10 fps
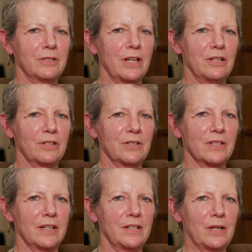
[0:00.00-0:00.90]
changes
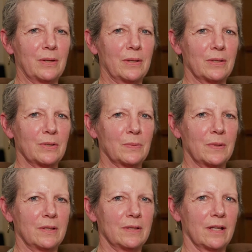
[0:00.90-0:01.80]
I noticed
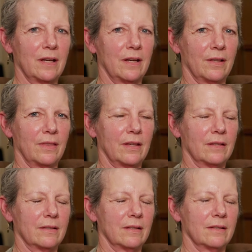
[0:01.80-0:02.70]
was
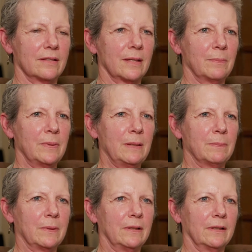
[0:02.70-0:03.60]
that some
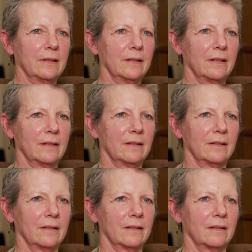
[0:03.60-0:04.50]
people,
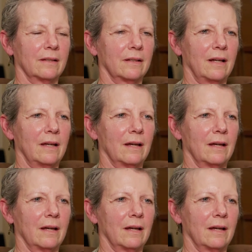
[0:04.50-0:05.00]
I